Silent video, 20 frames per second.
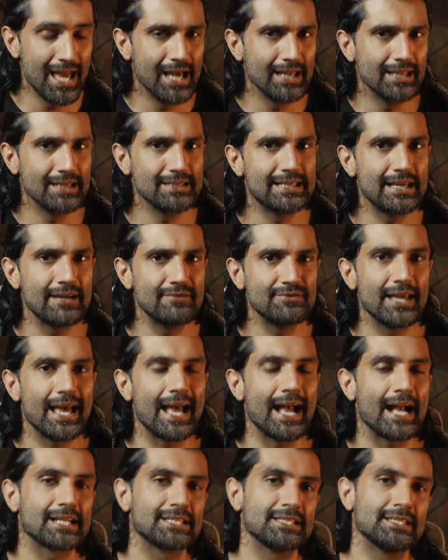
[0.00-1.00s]
This gives
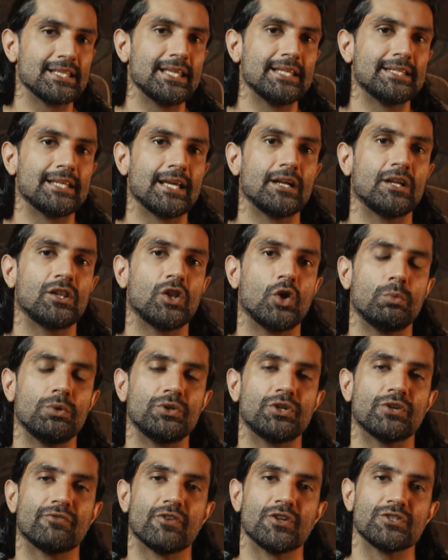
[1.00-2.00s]
excellent global
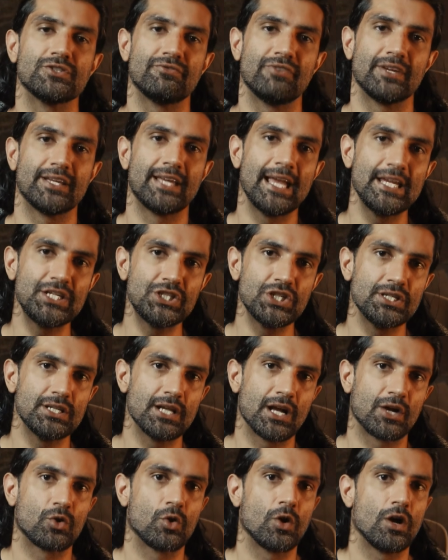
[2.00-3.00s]
diversification
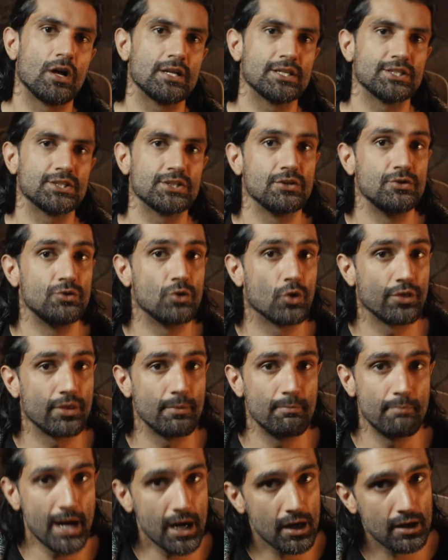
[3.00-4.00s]
across North
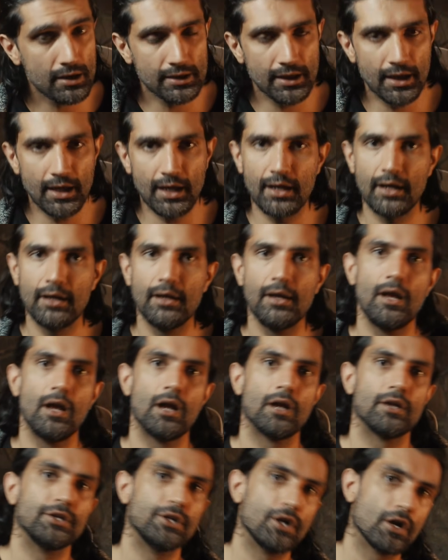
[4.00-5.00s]
America,
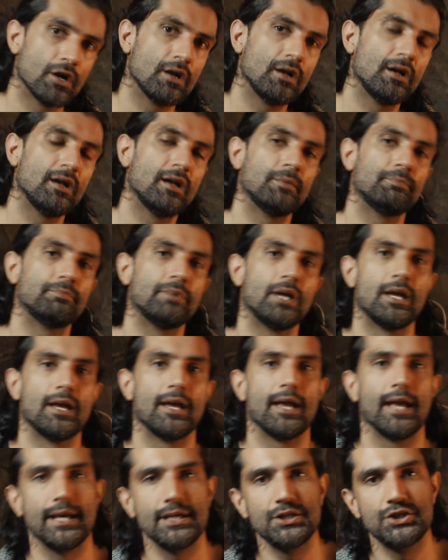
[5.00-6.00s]
Europe,
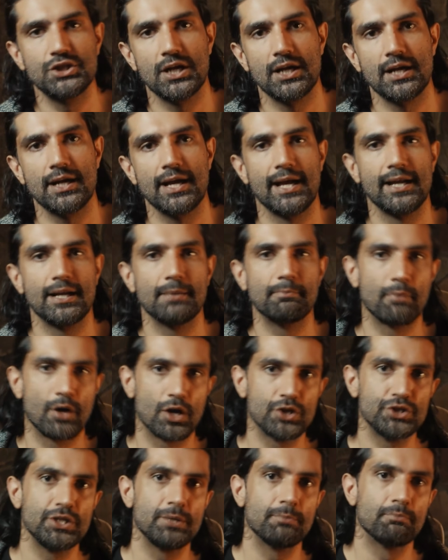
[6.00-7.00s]
Asia, and
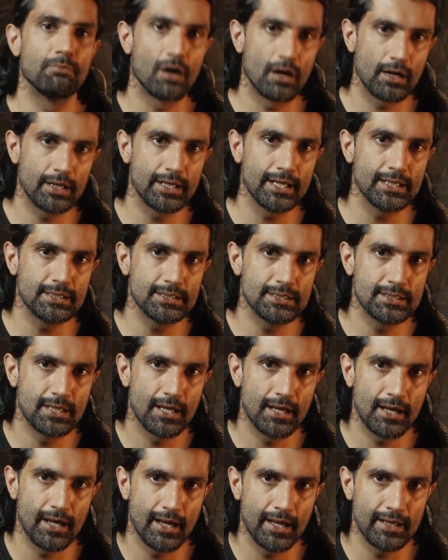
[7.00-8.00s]
emerging markets.
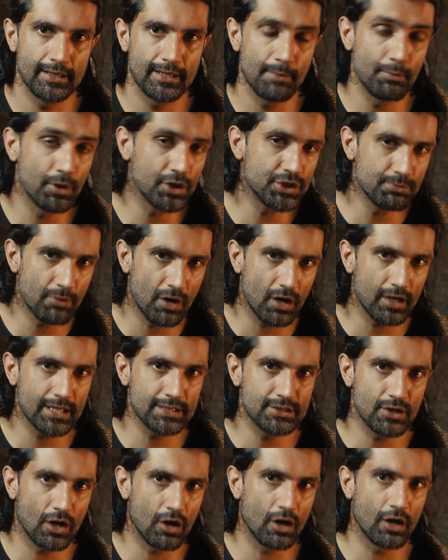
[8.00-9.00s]
And emerging
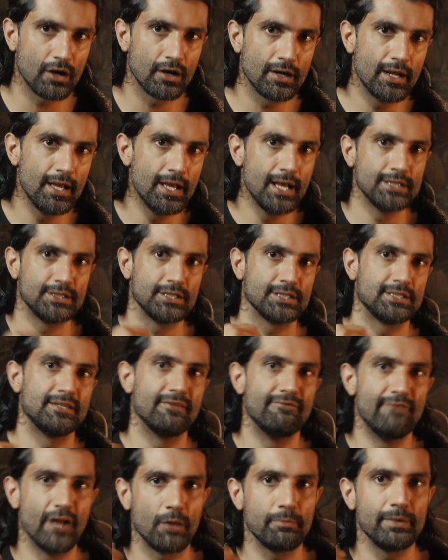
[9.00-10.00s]
markets are just
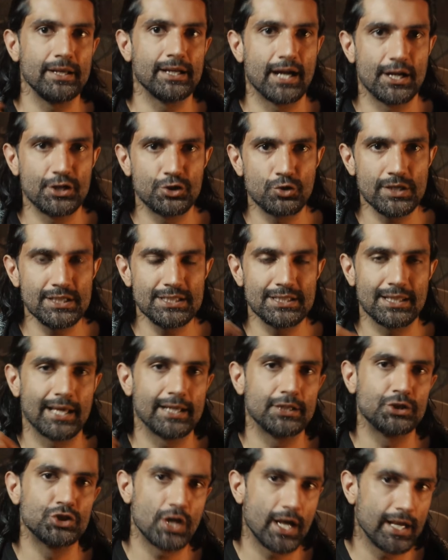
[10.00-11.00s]
developing countries
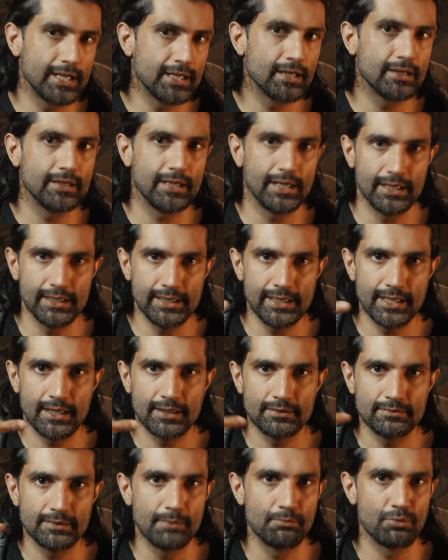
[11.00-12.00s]
like China,
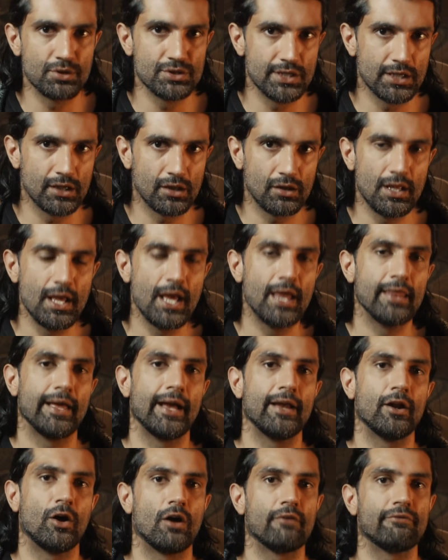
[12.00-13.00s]
India, and Brazil
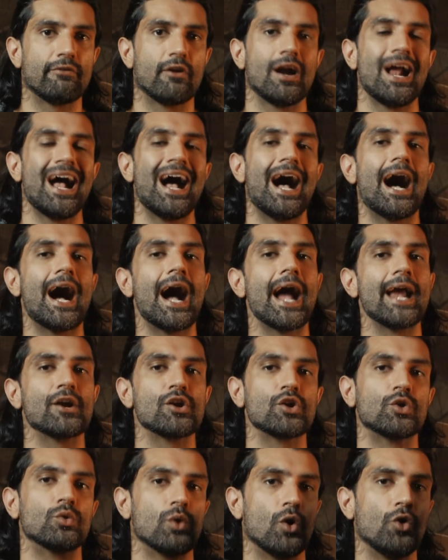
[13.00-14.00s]
that offer higher
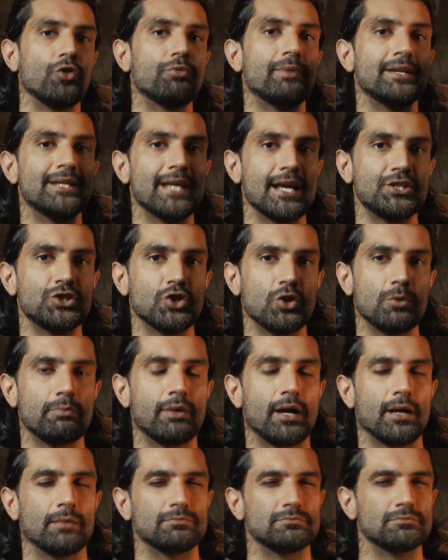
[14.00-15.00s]
growth potential,
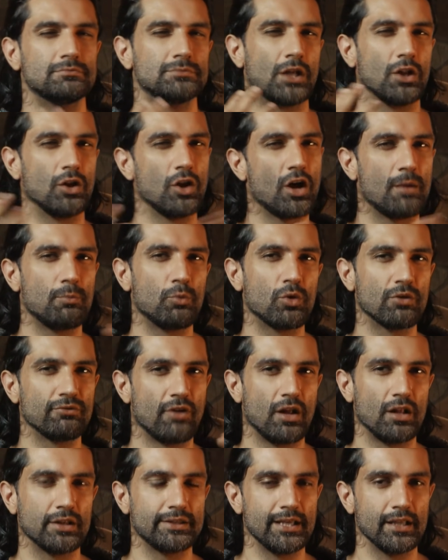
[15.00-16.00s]
but a lot more
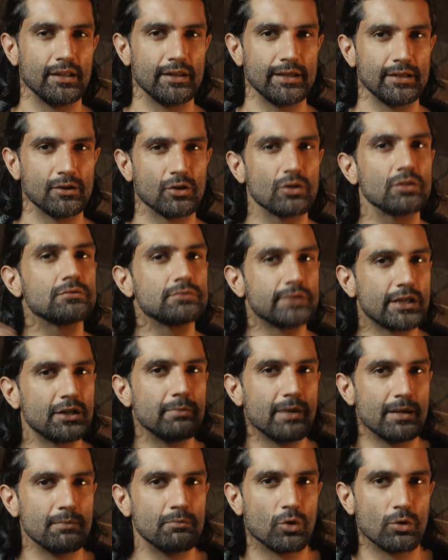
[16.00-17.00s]
volatility, or a little
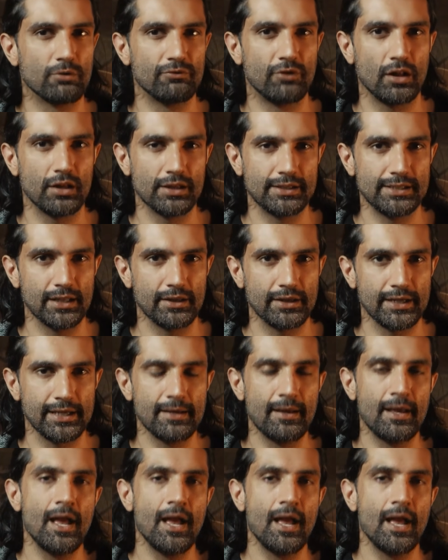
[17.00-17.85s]
bit more volatility.